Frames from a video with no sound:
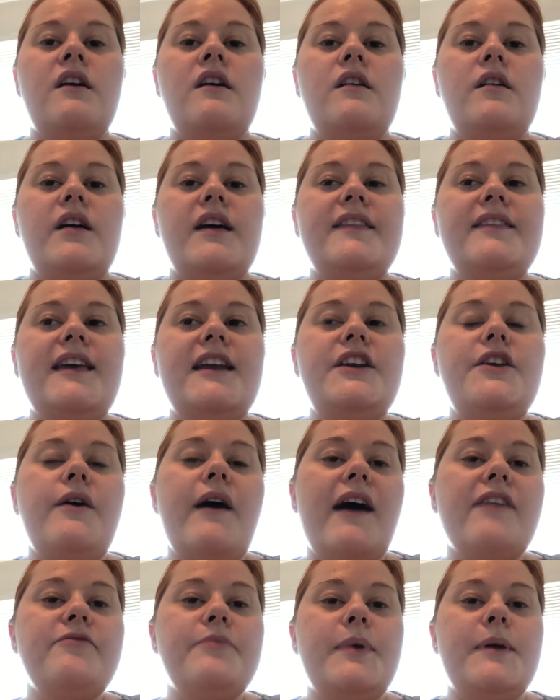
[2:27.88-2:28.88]
And then you
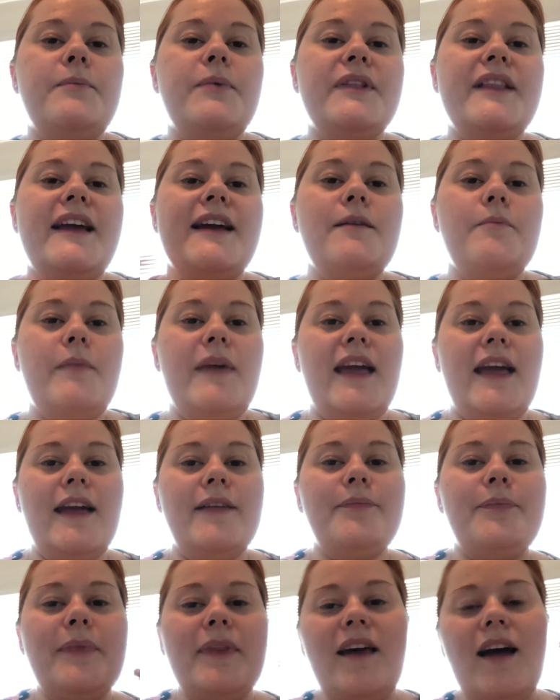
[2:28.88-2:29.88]
have people like
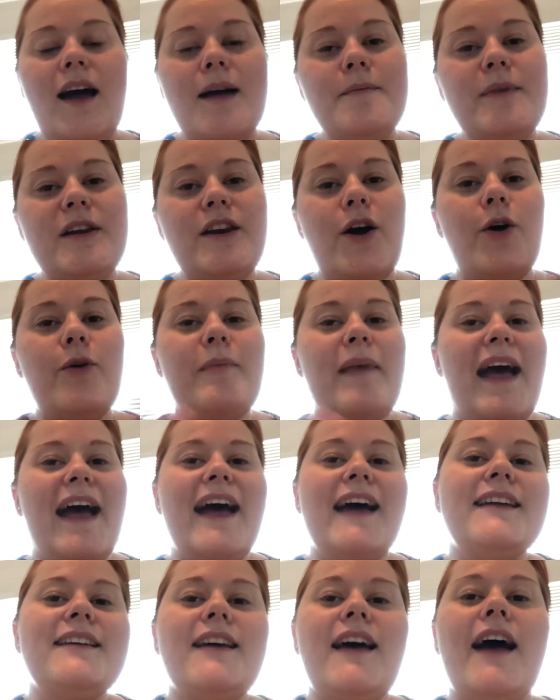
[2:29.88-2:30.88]
me. I'm a
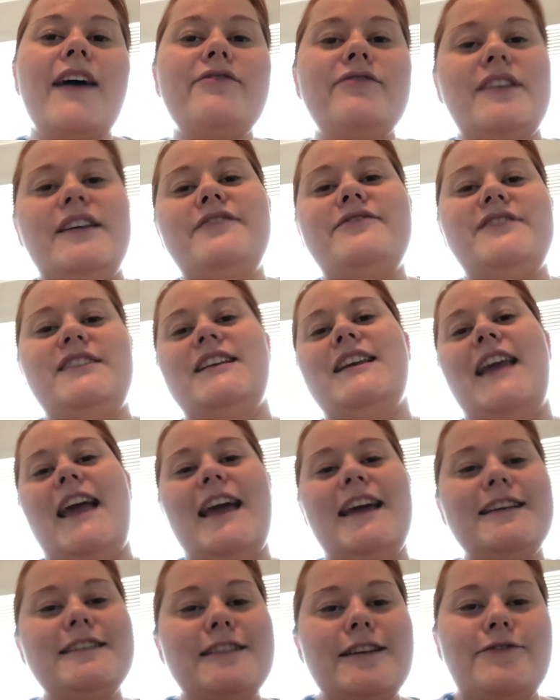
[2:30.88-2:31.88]
nomad. I've lived in
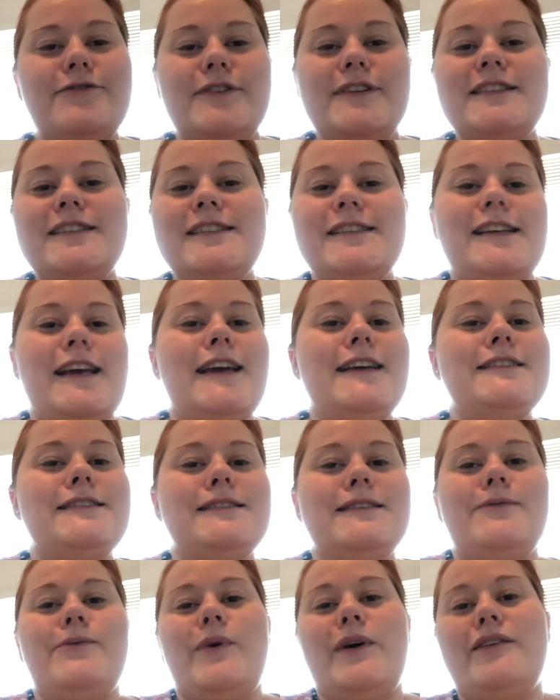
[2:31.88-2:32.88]
8 different
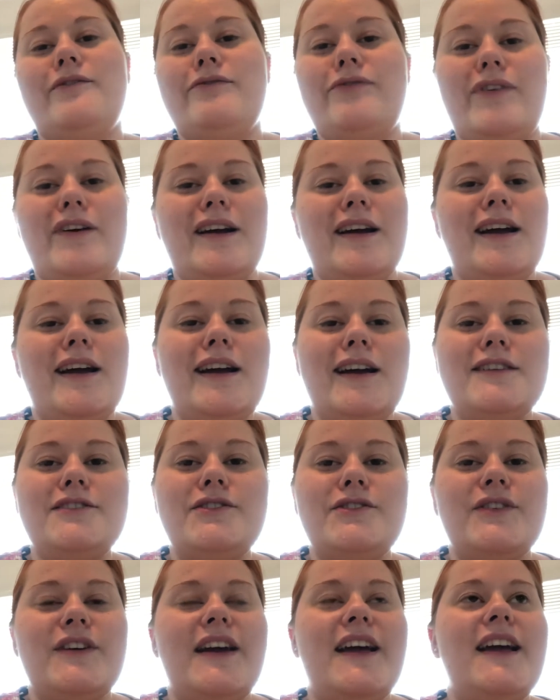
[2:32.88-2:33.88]
states and 1 foreign
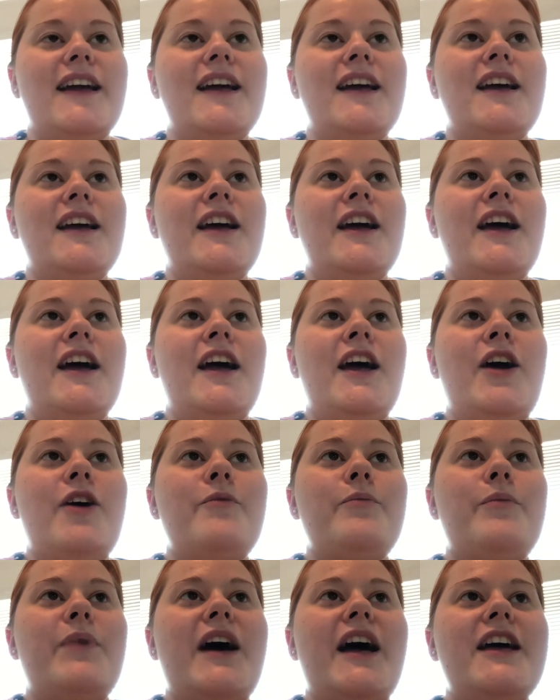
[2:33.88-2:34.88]
country.
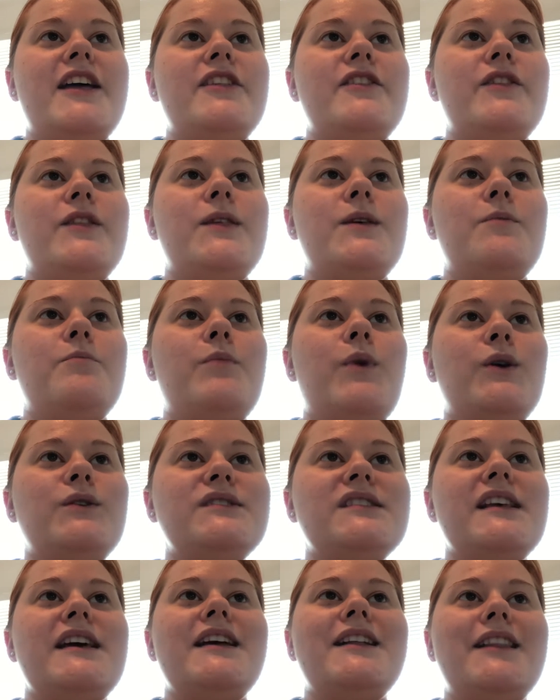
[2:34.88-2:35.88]
But the
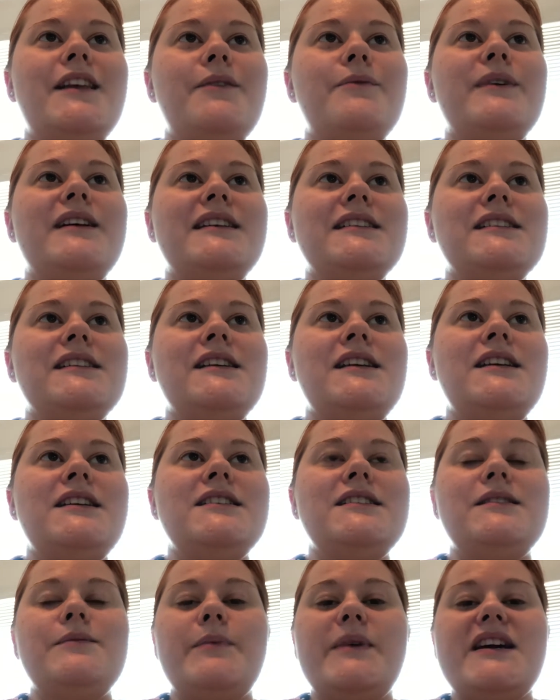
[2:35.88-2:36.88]
most likely reason
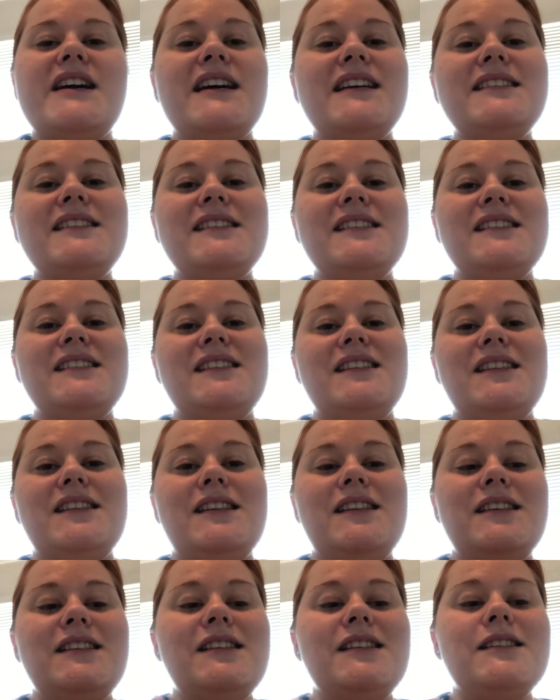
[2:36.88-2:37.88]
is because
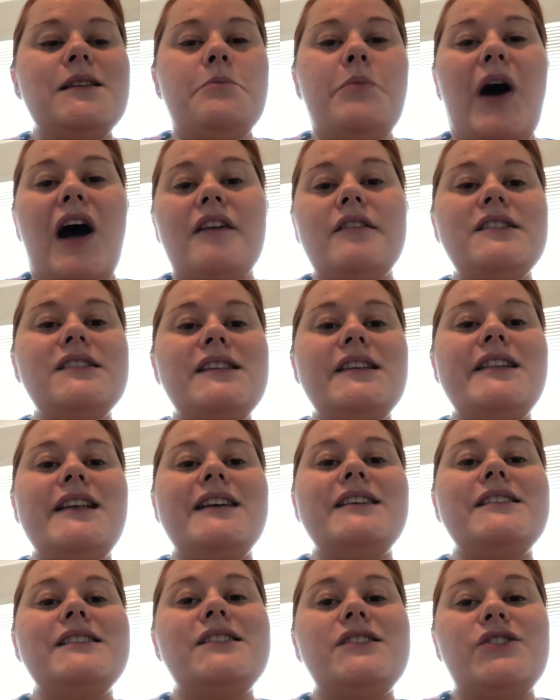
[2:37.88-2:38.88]
this is a policy
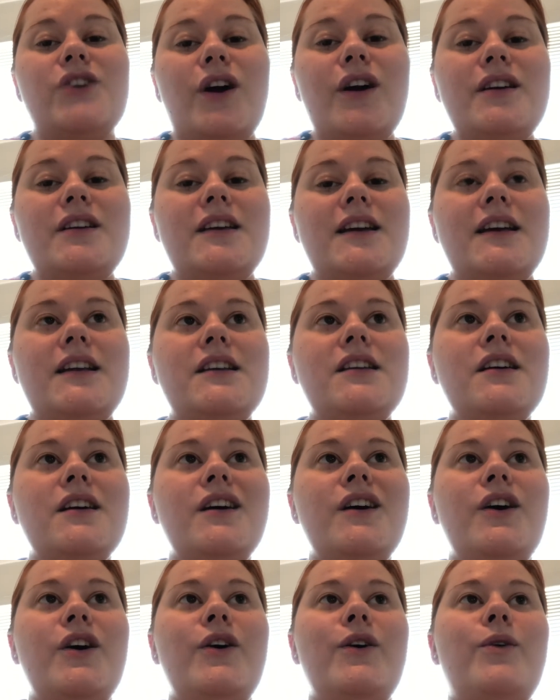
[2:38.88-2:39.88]
that started
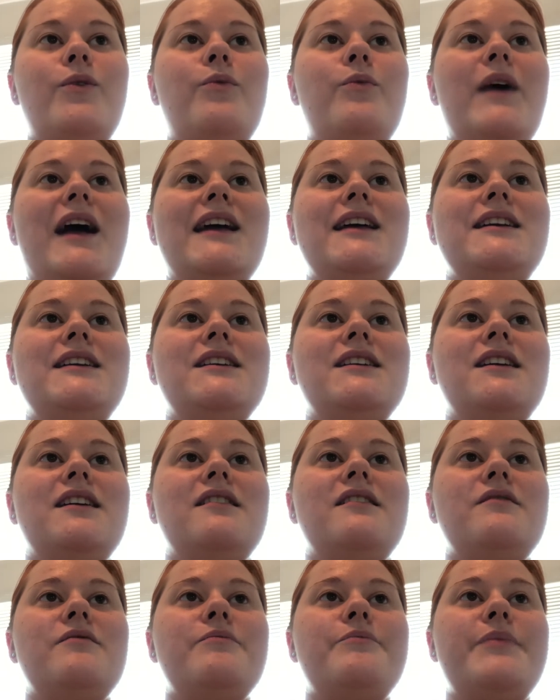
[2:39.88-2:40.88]
when
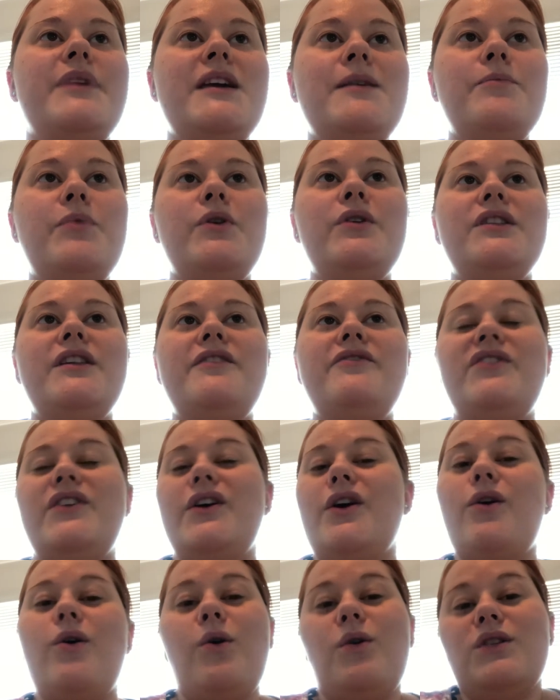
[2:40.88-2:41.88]
people lived
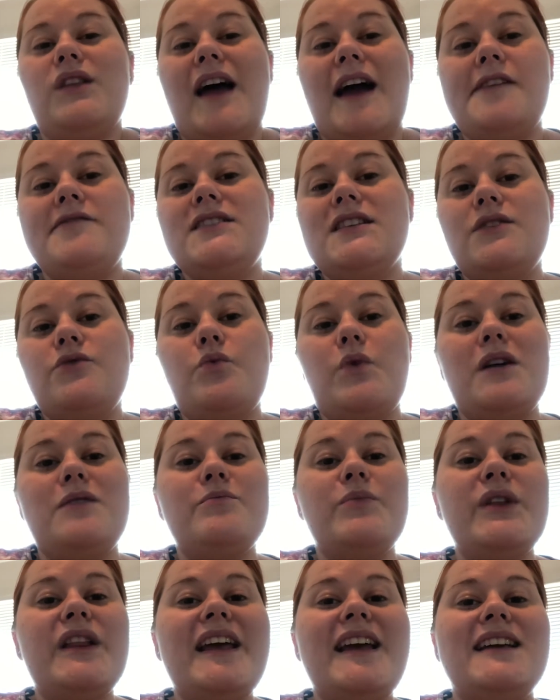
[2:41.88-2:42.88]
their whole lives in one
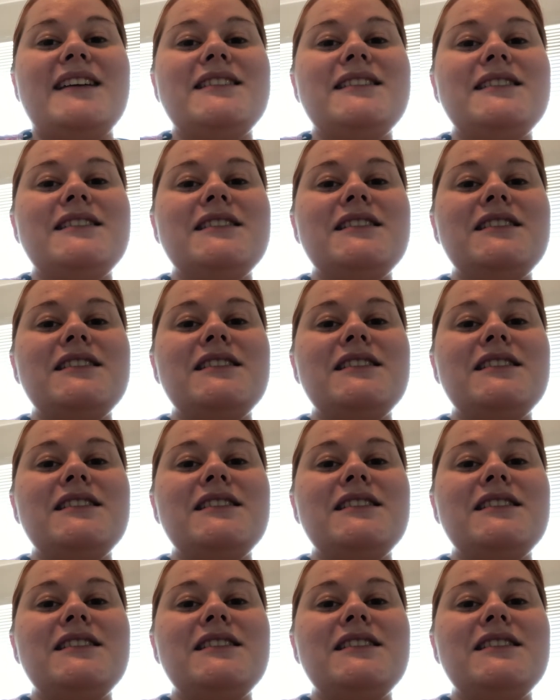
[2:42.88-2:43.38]
place.